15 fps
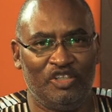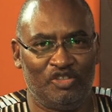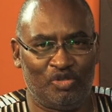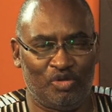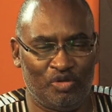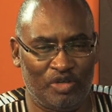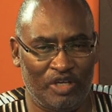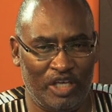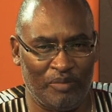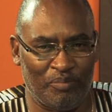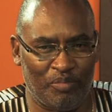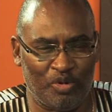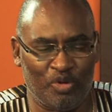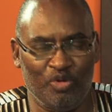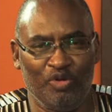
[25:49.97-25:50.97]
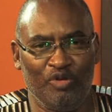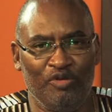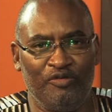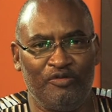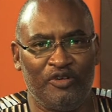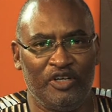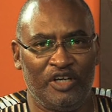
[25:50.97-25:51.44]
to
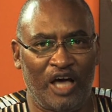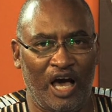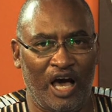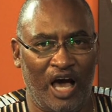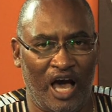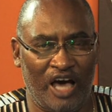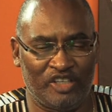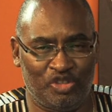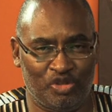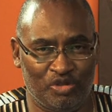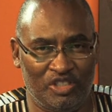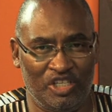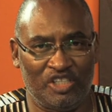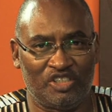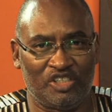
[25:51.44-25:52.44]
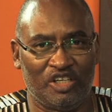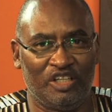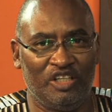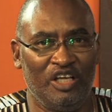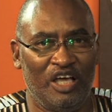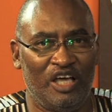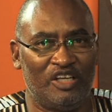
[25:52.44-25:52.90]
improve our
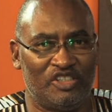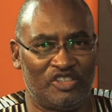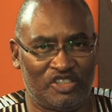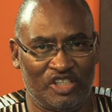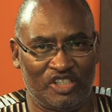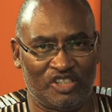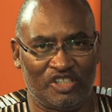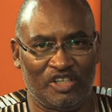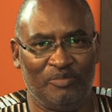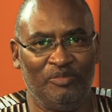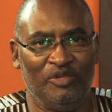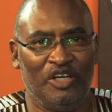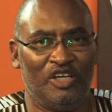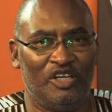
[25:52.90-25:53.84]
judicial system,